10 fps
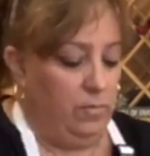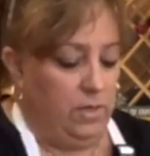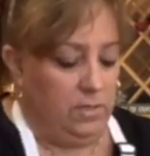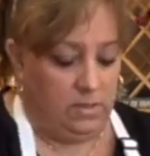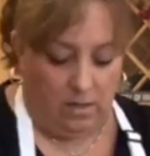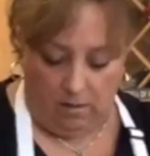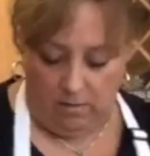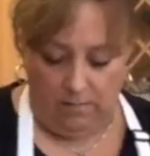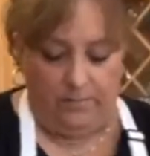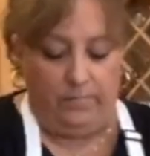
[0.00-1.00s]
One piece
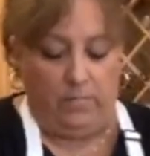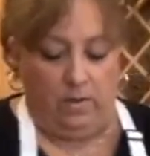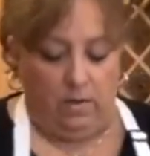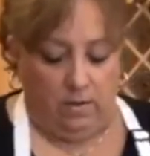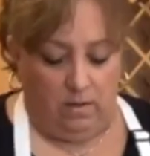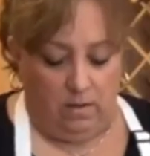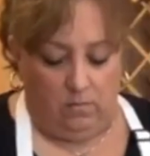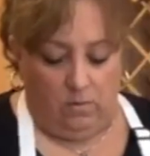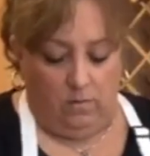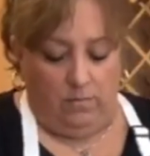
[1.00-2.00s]
there
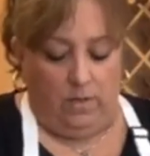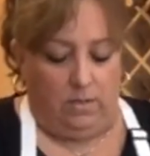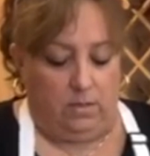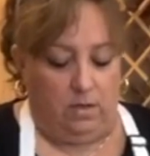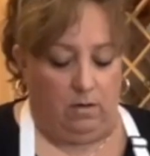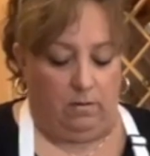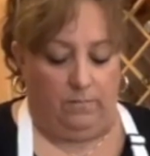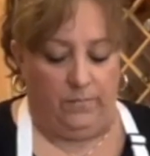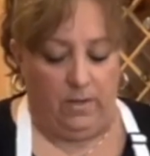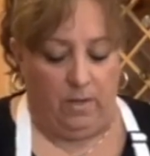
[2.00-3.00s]
and one piece here.
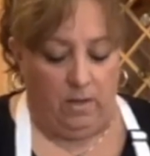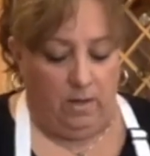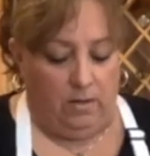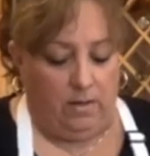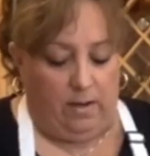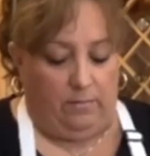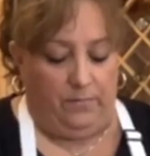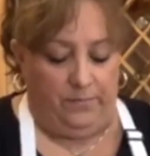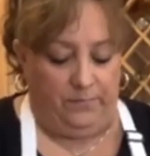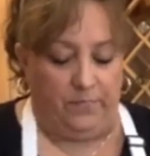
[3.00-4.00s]

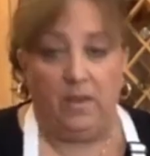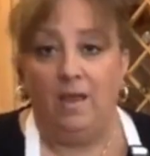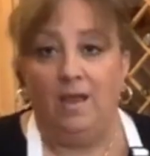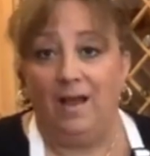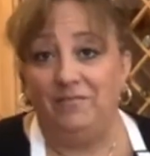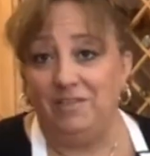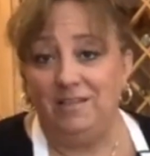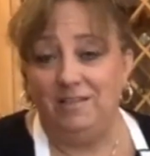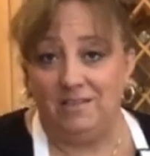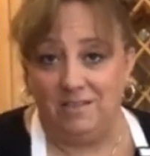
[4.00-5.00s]
Now, I've
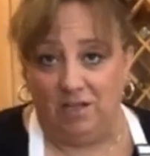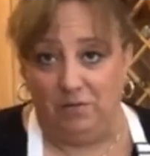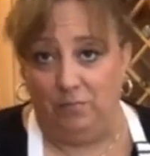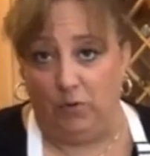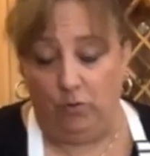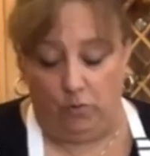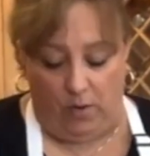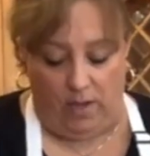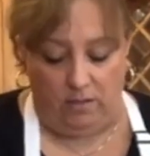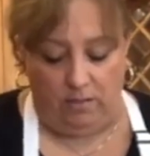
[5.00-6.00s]
seen this done
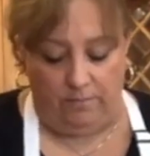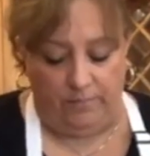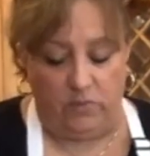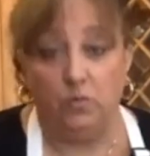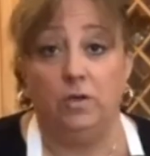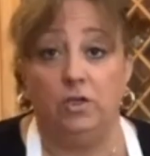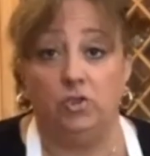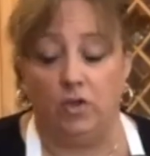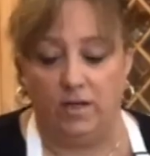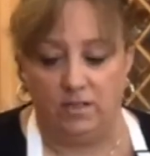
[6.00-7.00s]
both ways, so we're
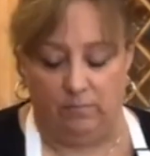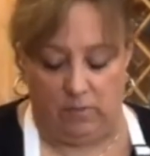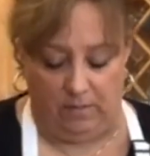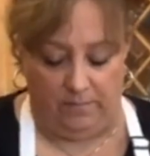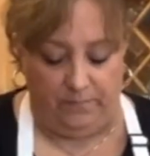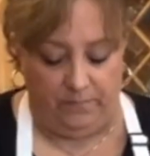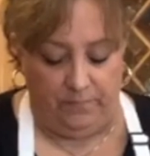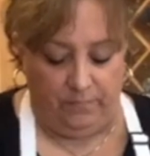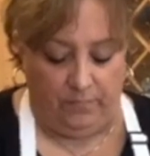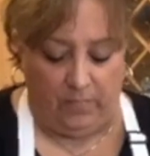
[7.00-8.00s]
going to try something.
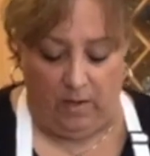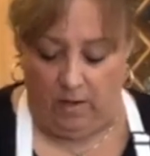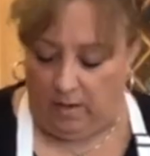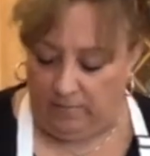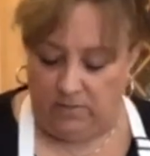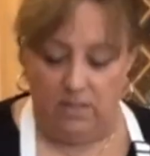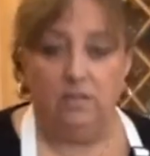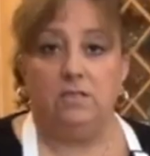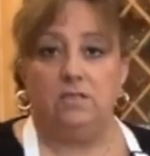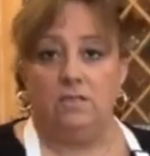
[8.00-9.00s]
I've
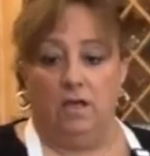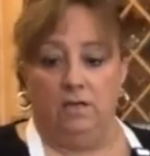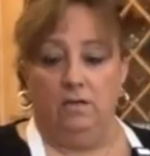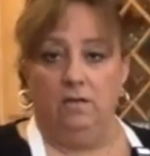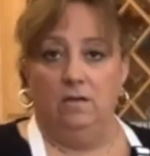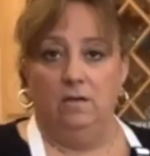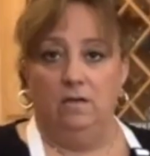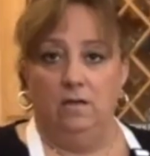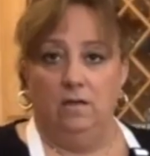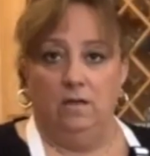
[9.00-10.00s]
seen this done
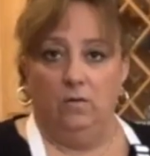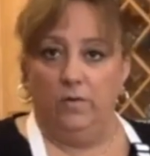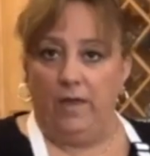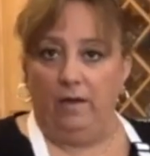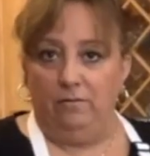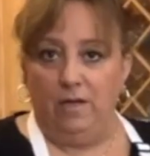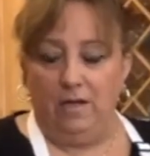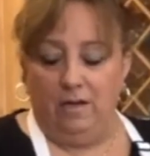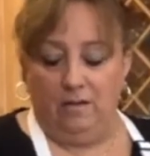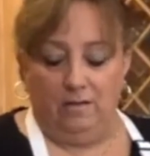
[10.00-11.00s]
without
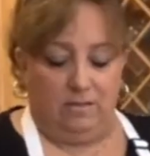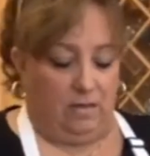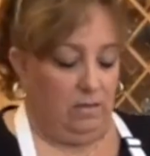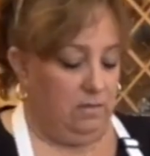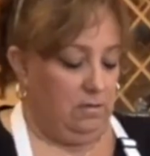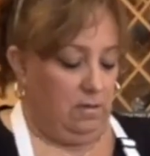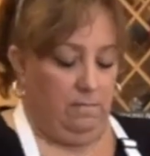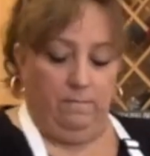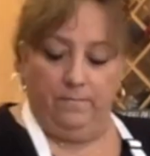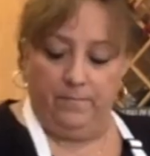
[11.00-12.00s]
kneading it a second
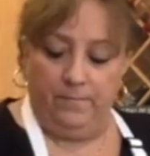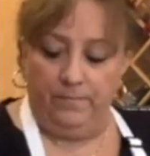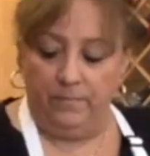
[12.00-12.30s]
time